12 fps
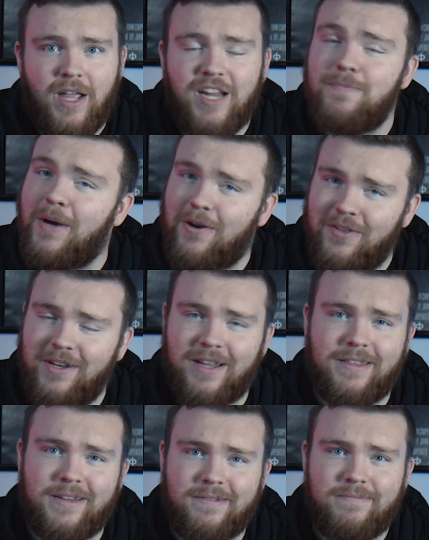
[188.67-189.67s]
It's better than
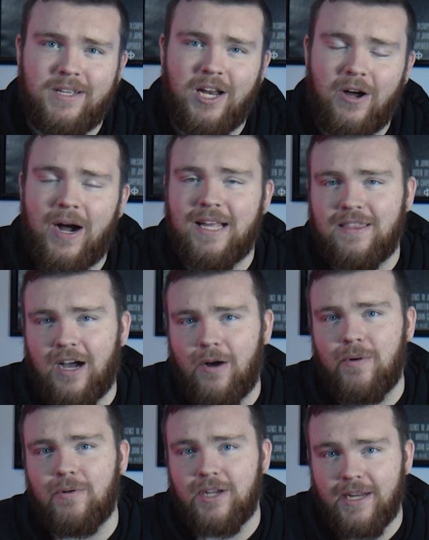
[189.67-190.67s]
nothing. You know, I
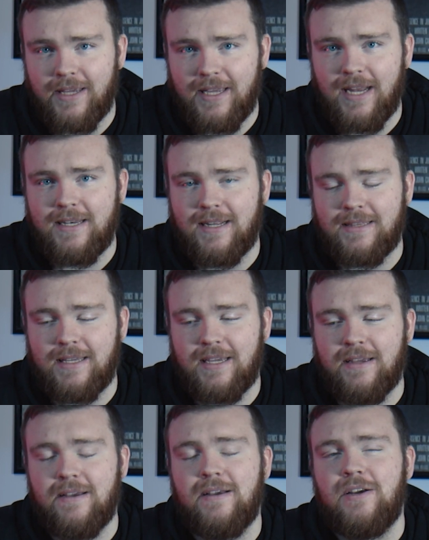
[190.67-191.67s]
thought we were going to get
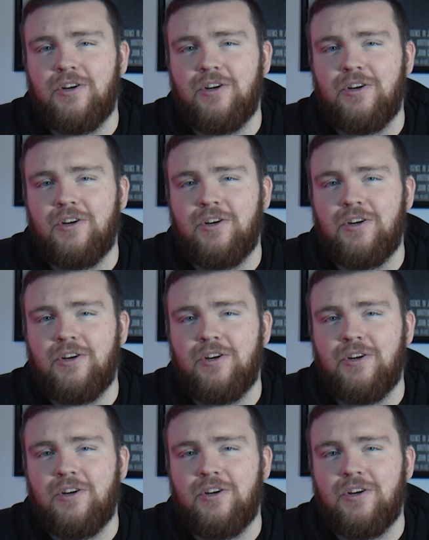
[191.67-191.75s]
nothing,